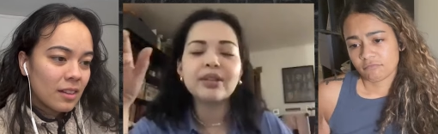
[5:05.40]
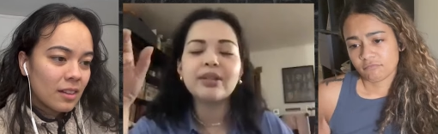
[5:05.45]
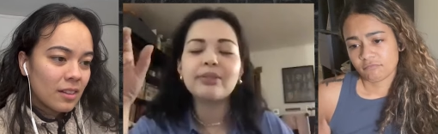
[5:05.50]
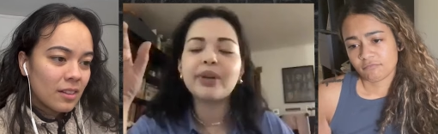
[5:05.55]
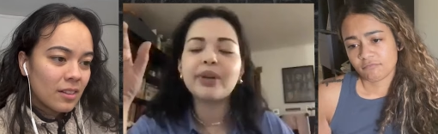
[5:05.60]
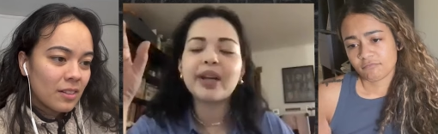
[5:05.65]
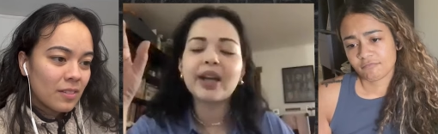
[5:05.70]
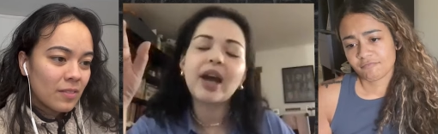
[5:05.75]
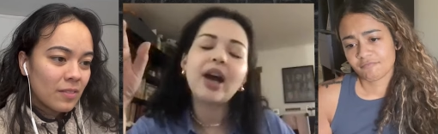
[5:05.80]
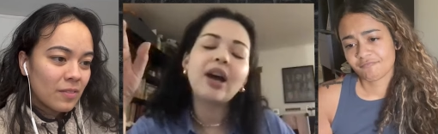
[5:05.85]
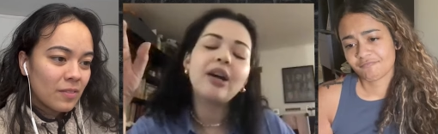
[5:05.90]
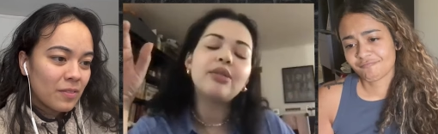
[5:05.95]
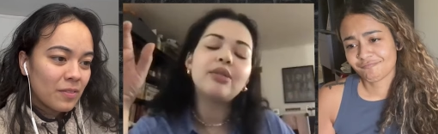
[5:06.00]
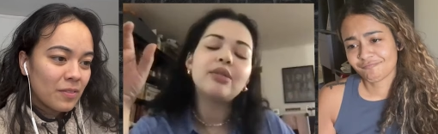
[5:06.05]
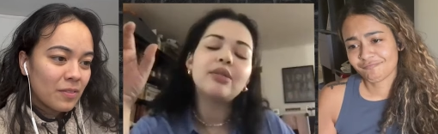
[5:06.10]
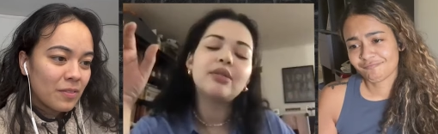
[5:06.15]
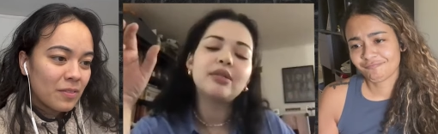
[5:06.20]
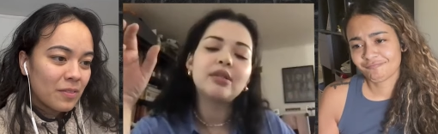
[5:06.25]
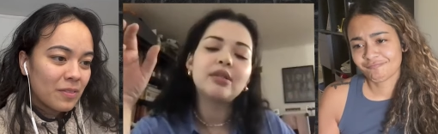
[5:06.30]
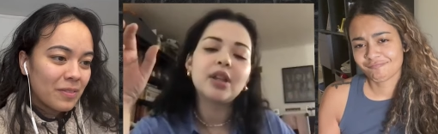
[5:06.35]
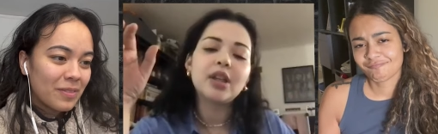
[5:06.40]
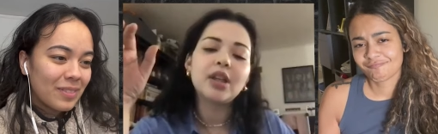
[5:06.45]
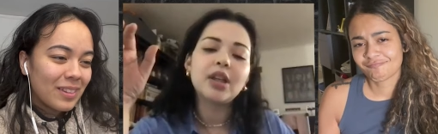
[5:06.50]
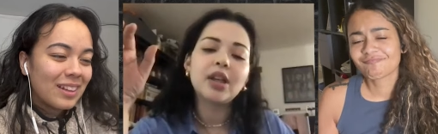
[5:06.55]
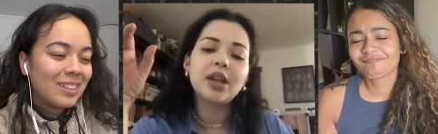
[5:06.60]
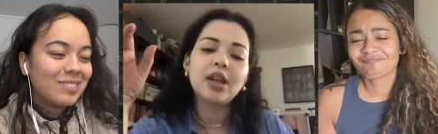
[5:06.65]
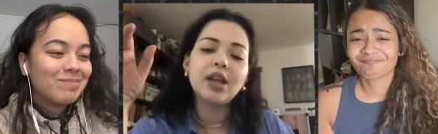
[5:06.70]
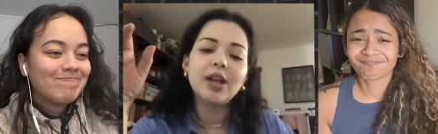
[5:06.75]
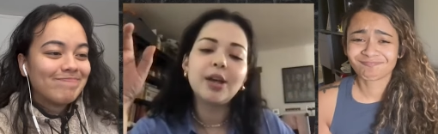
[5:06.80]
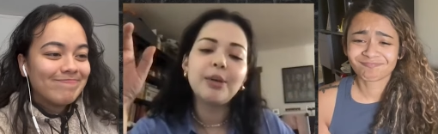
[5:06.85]
Speaker 1: than Macau,
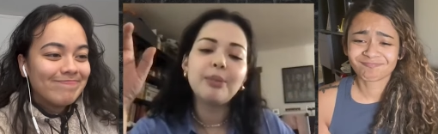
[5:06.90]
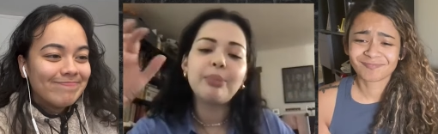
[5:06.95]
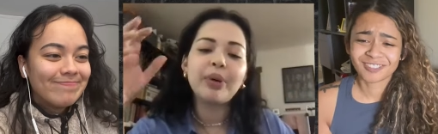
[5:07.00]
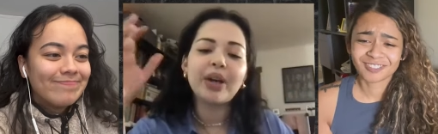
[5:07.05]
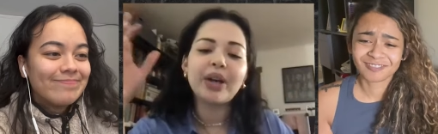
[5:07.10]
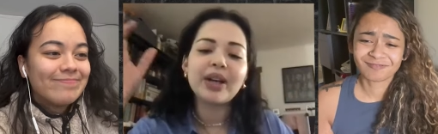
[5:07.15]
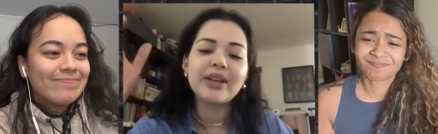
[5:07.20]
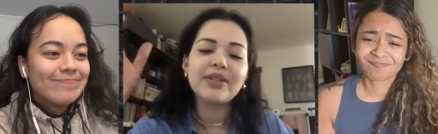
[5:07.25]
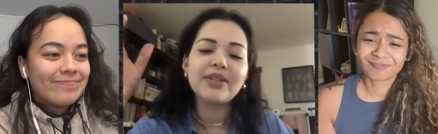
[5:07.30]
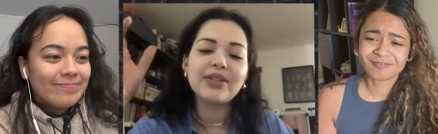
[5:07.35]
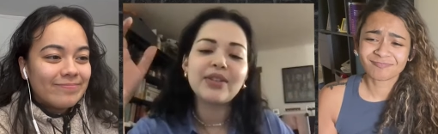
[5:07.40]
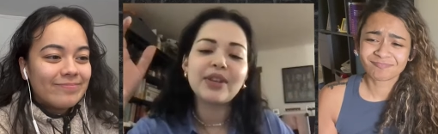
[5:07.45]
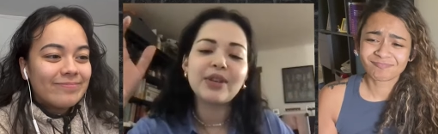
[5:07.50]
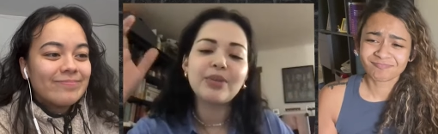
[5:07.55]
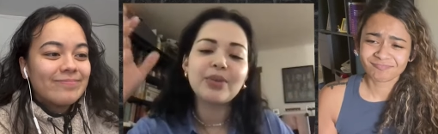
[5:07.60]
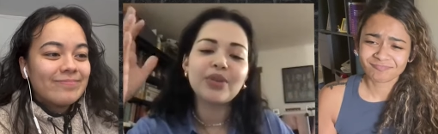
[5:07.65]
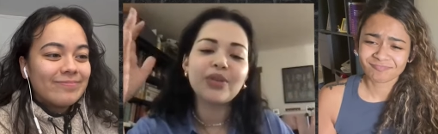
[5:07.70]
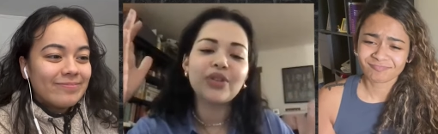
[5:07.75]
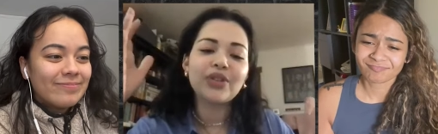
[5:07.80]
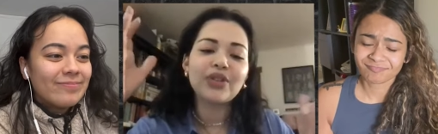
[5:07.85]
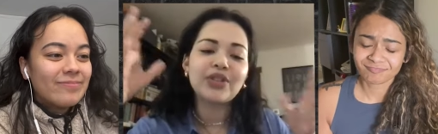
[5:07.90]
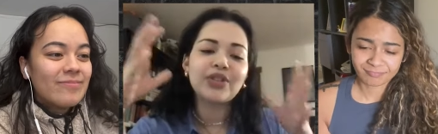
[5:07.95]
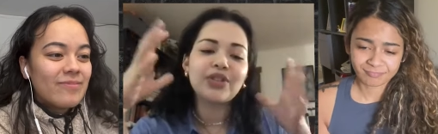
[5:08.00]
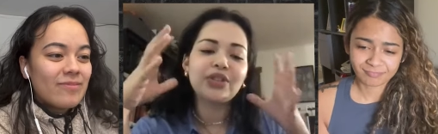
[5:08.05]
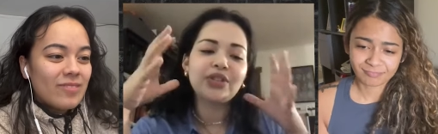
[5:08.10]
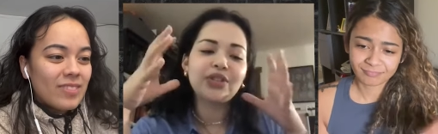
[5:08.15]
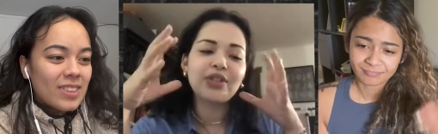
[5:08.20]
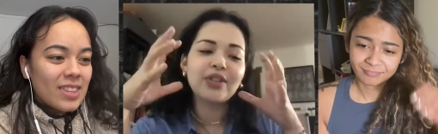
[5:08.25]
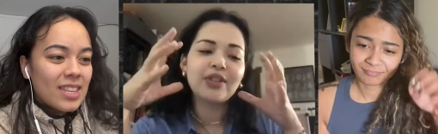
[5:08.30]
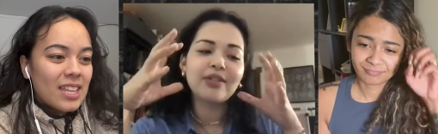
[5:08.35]
because it was
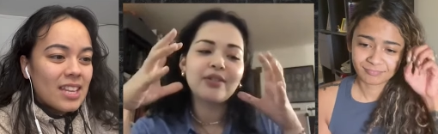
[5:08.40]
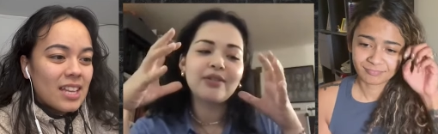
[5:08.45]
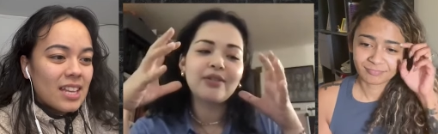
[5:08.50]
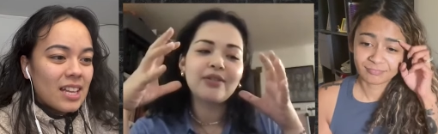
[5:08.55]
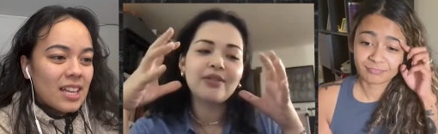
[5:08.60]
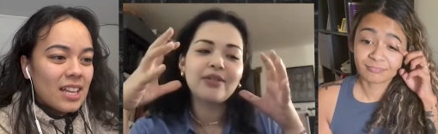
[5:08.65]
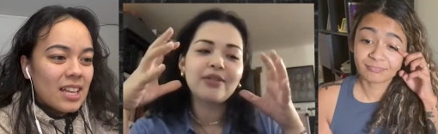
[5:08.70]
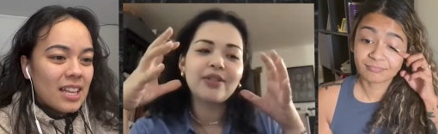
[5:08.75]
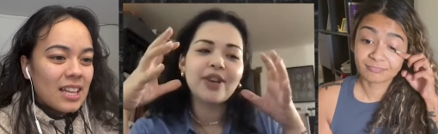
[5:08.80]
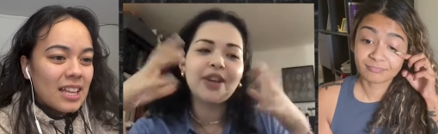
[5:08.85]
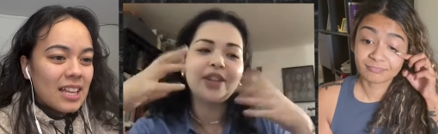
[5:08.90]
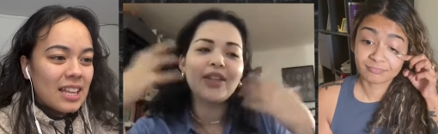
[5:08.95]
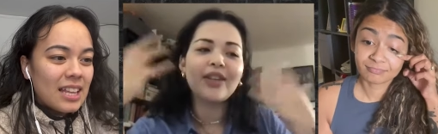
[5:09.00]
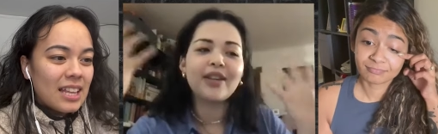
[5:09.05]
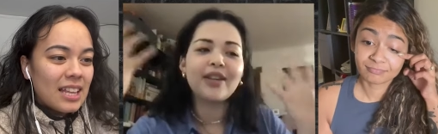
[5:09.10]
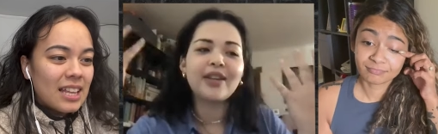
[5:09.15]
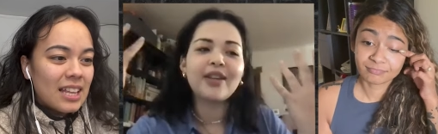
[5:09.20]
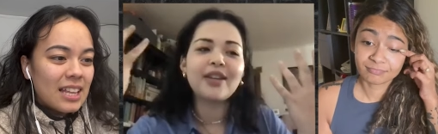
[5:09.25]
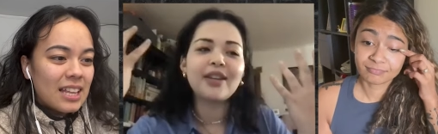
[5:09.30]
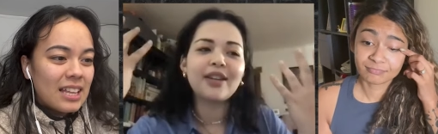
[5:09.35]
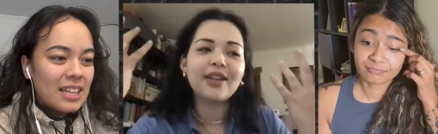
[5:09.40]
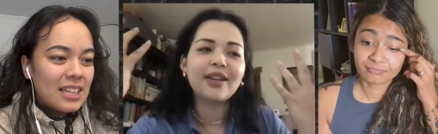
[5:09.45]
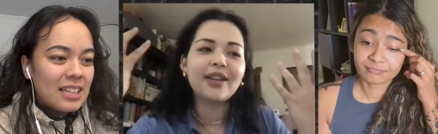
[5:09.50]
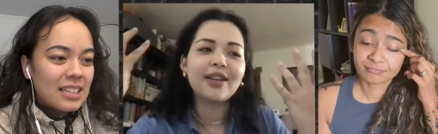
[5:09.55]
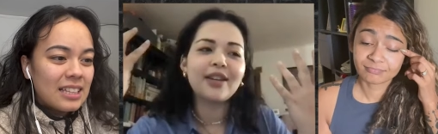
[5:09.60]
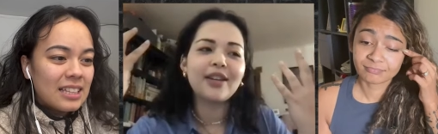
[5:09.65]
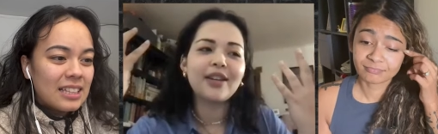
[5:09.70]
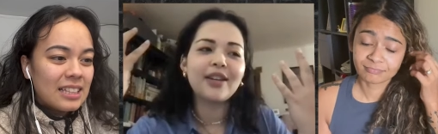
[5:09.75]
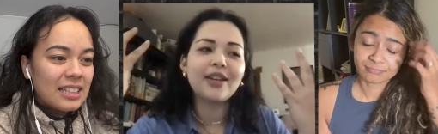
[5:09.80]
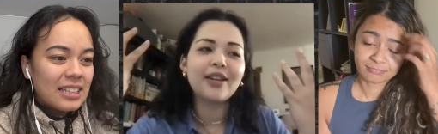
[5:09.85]
just, I think,
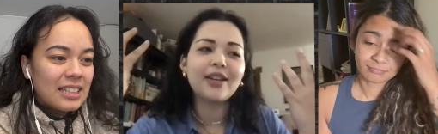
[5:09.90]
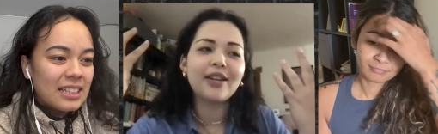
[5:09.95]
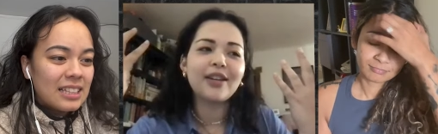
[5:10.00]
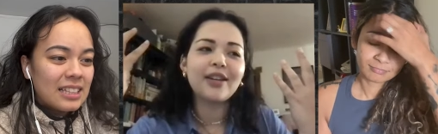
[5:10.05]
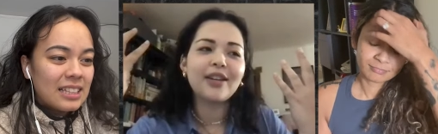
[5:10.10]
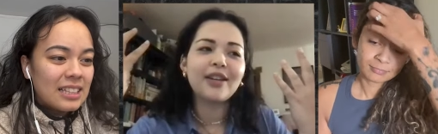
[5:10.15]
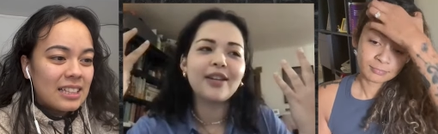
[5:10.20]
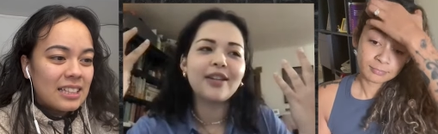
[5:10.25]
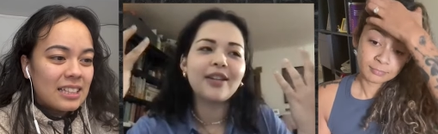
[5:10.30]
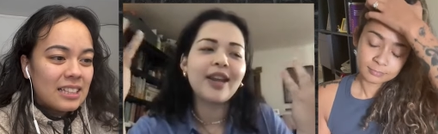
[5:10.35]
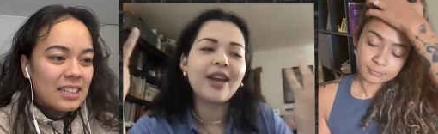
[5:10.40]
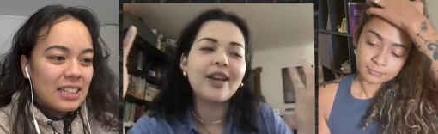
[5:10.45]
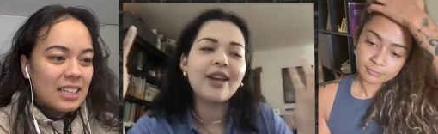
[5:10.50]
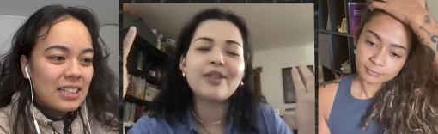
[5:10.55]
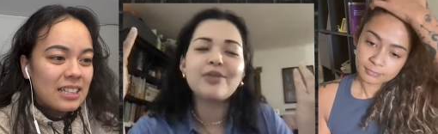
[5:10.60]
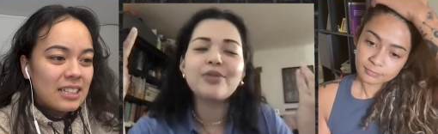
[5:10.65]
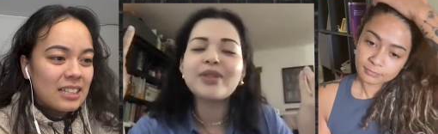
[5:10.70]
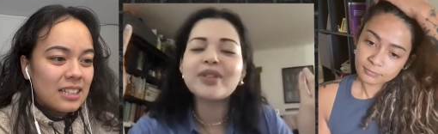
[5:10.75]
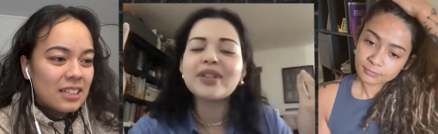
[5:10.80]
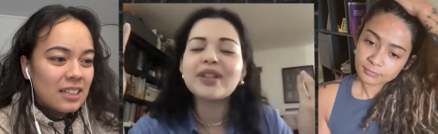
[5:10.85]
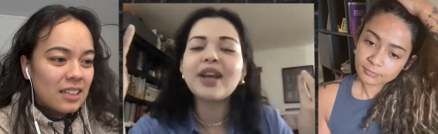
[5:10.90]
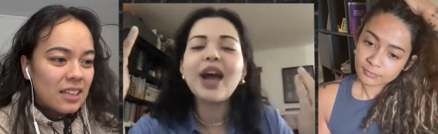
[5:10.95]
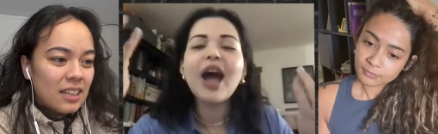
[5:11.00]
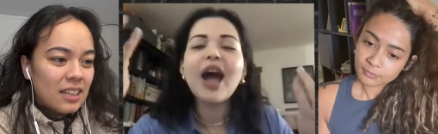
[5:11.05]
yeah, there was,